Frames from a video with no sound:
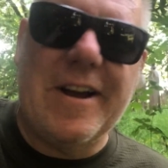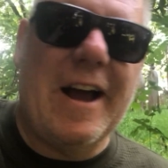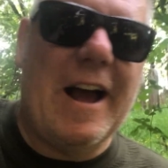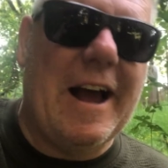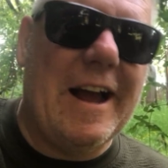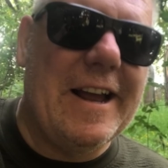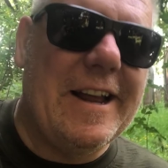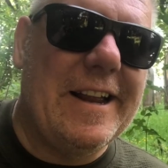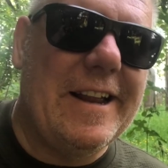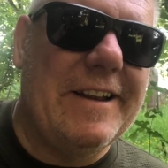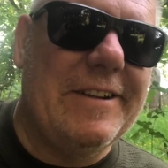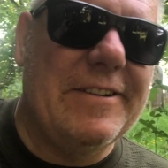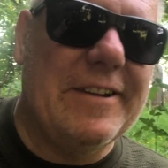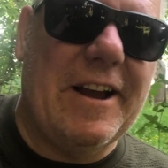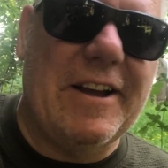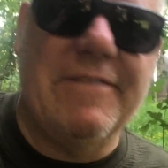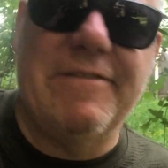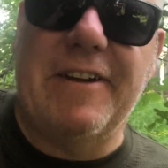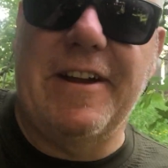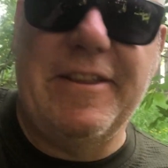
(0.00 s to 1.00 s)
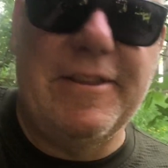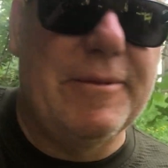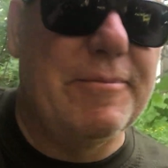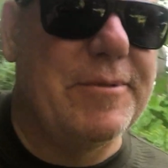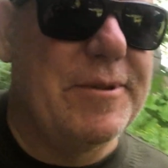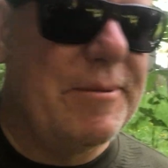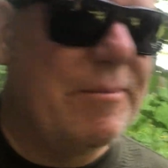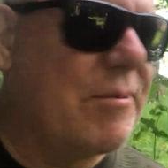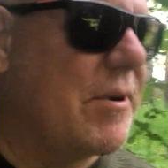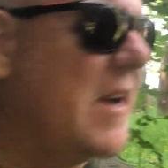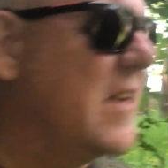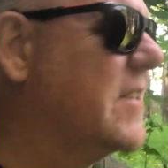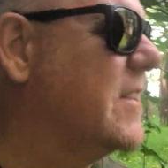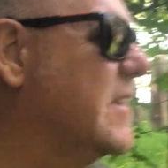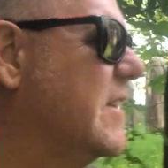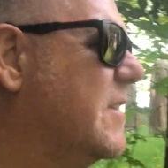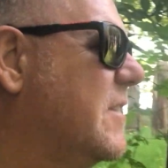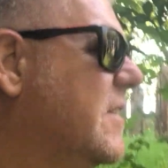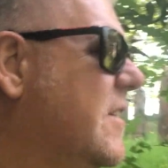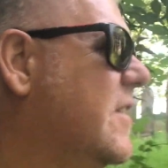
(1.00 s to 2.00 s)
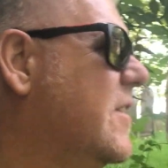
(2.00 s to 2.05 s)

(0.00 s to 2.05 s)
I, I find them depressing.